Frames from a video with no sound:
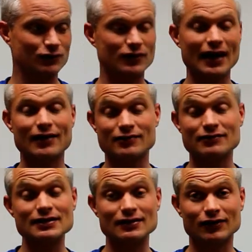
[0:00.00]

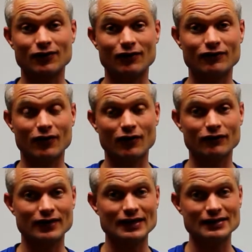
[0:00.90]
characteristic
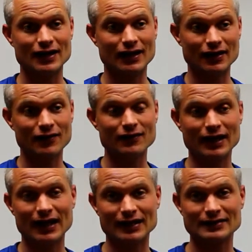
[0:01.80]
of these kind of
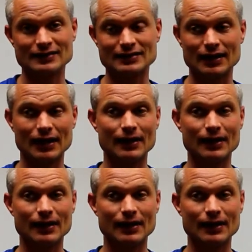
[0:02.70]
lowland